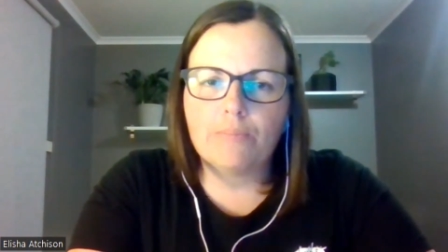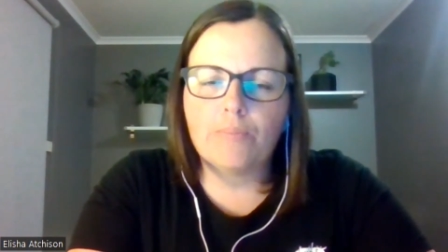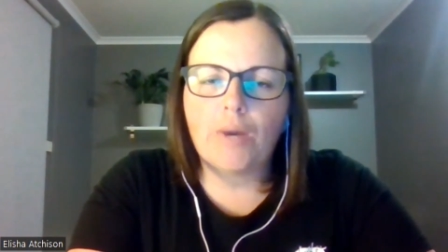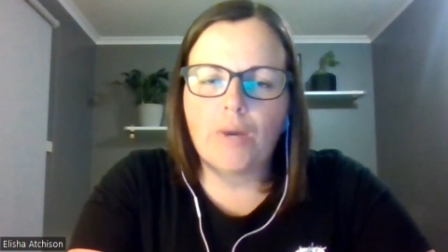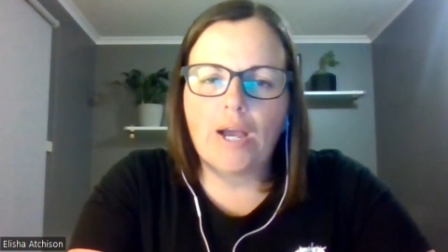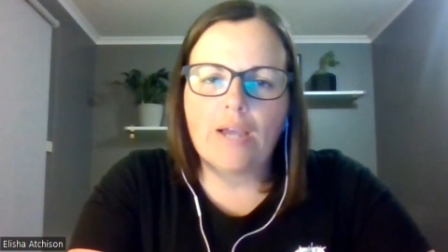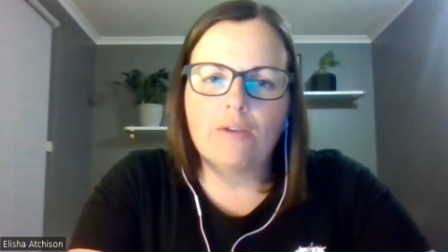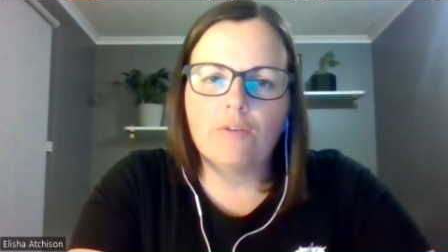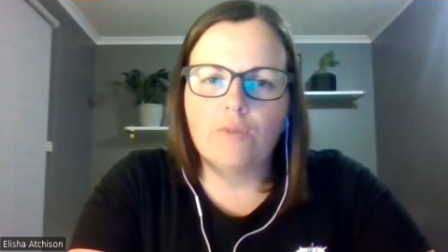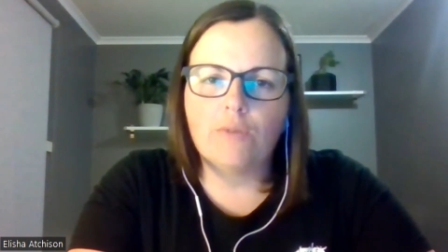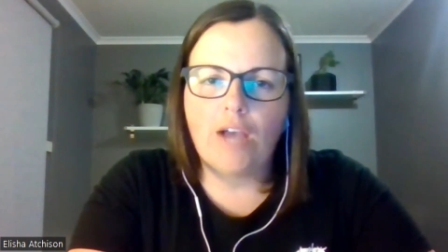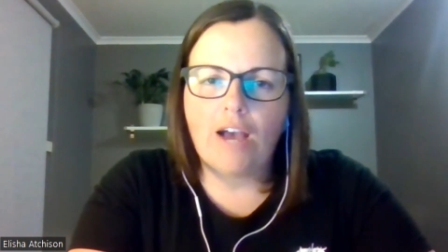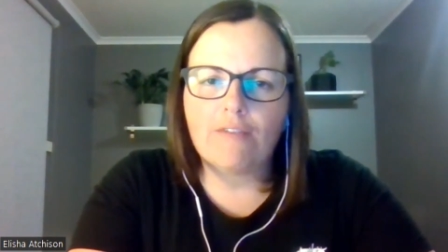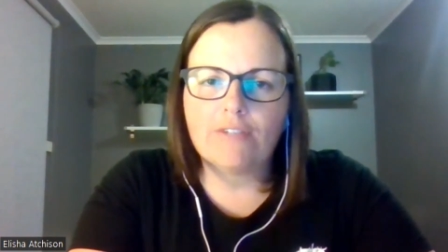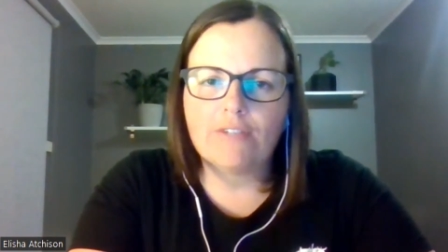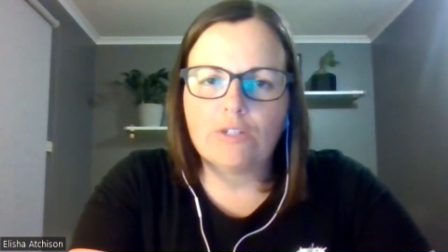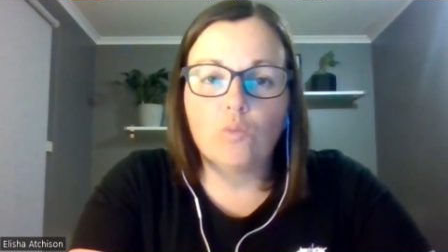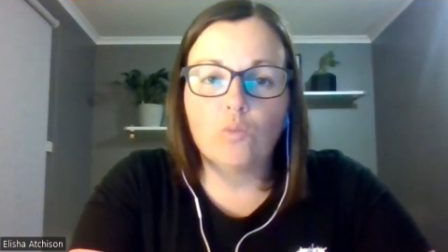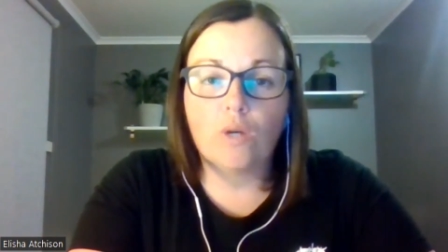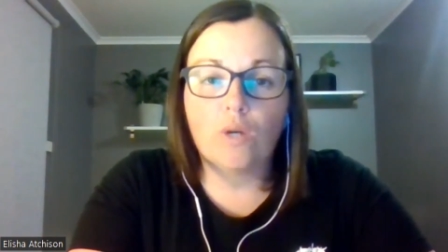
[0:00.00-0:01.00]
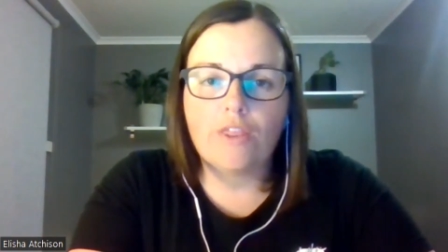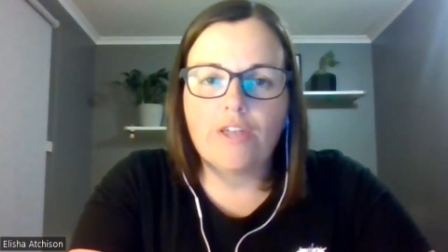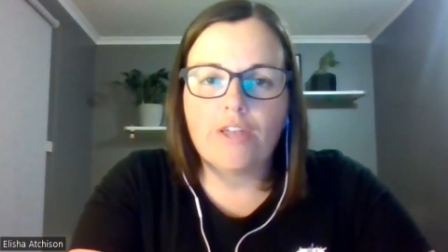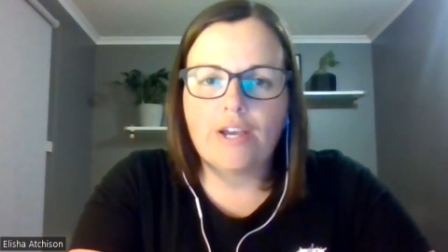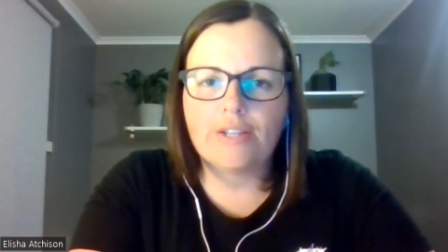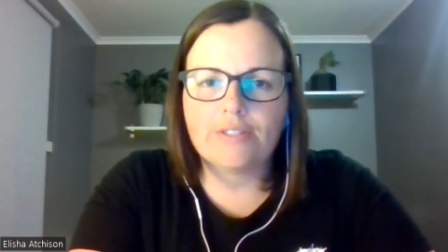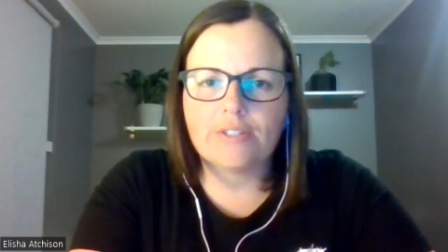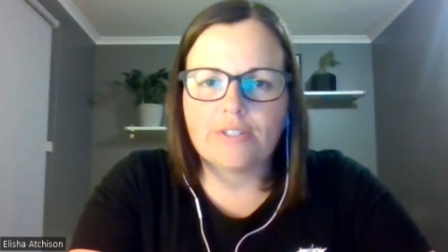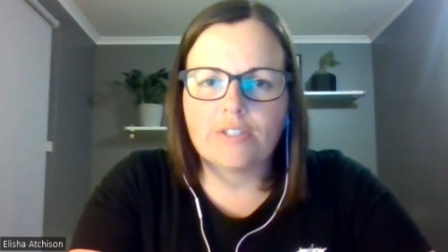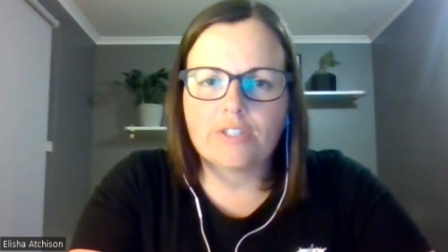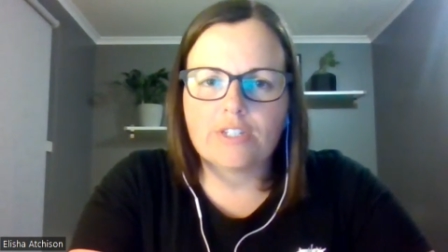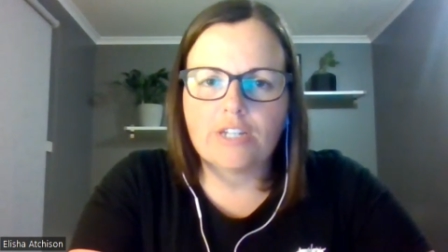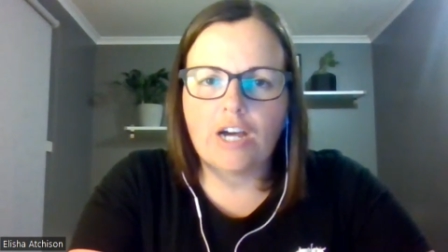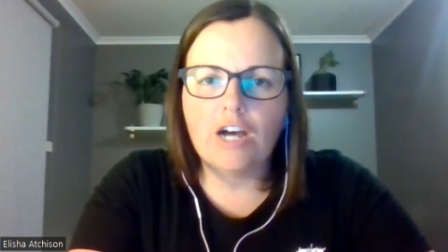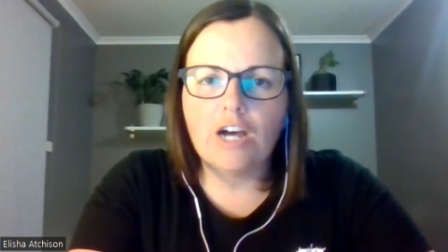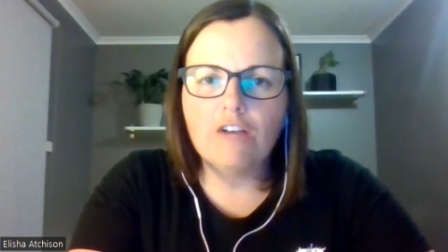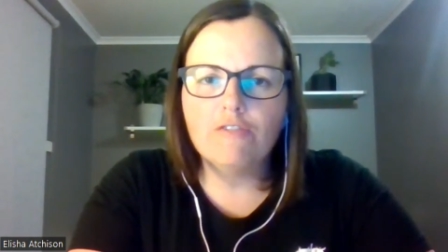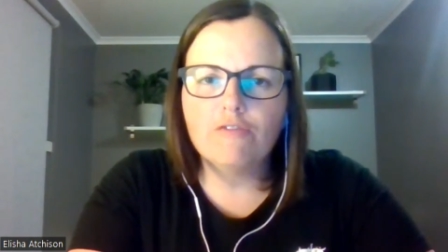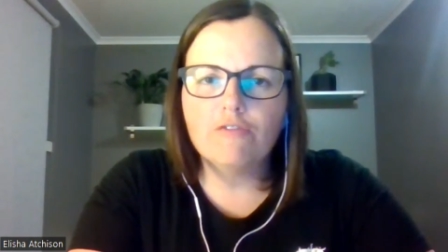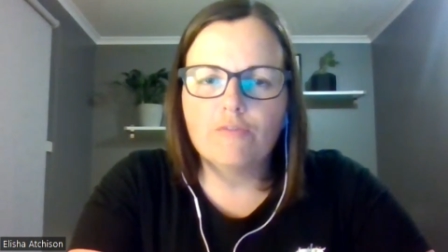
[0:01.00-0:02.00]
by having 1,000
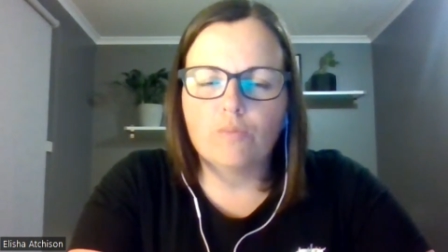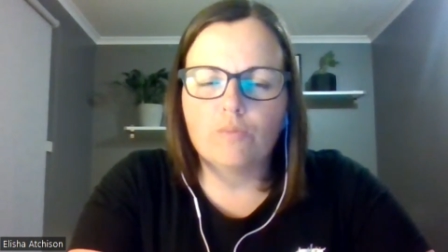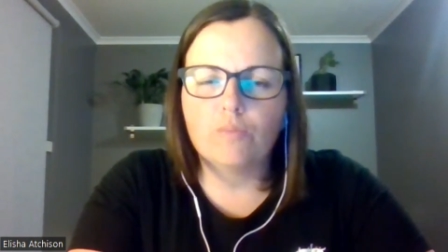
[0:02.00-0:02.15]
staff,